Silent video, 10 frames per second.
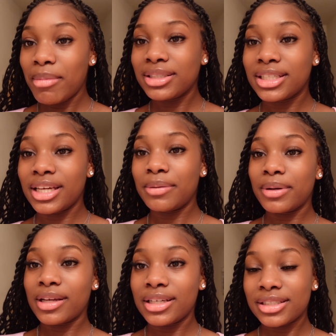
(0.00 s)
I'm about to eat
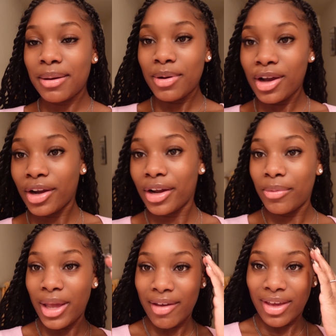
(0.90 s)
because I'm hungry.
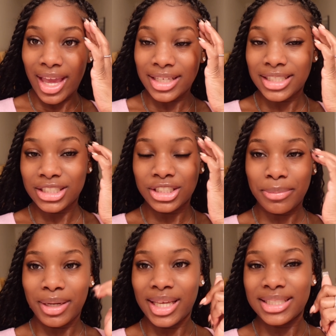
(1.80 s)
We haven't ate since
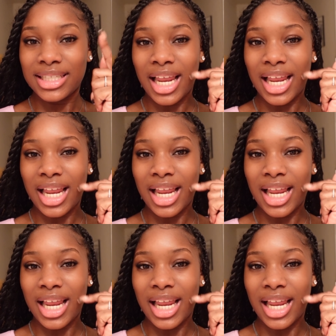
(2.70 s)
Jim n' Nicks.